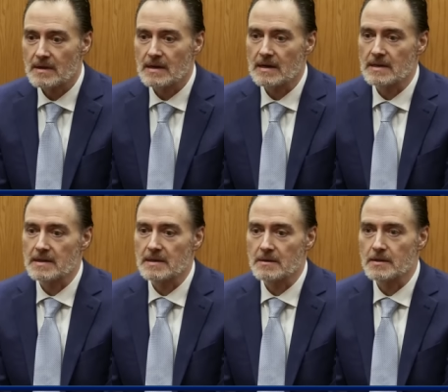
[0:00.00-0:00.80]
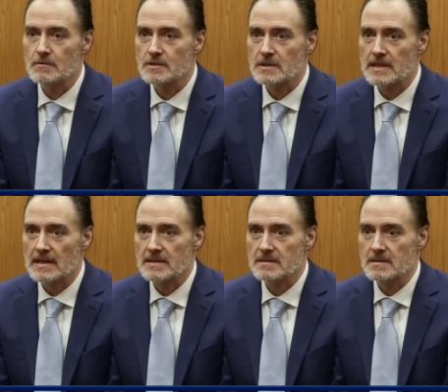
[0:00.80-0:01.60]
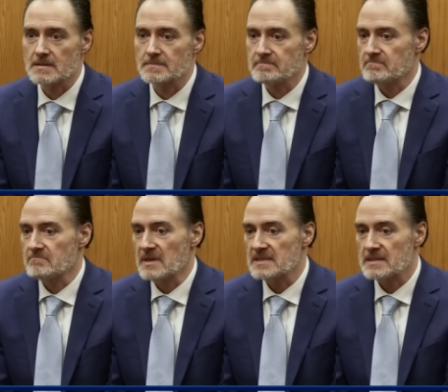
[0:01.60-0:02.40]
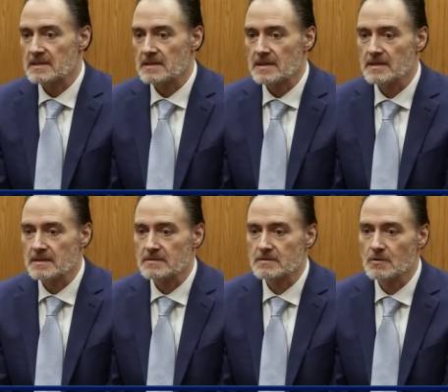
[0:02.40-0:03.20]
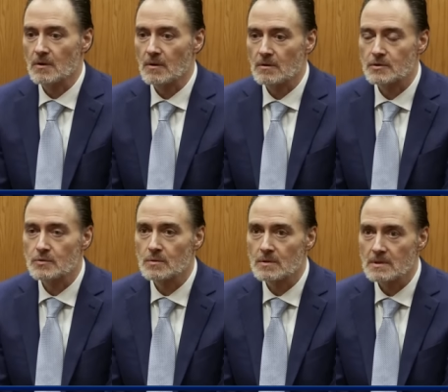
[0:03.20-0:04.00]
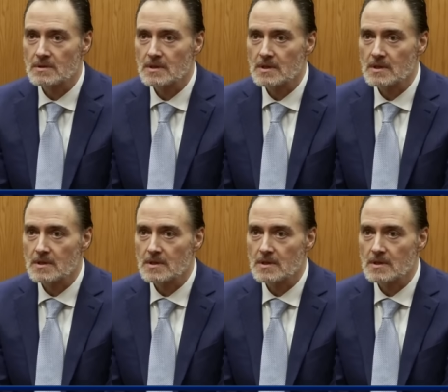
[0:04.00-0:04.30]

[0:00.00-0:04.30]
I uh, use it as a basically a dual tool.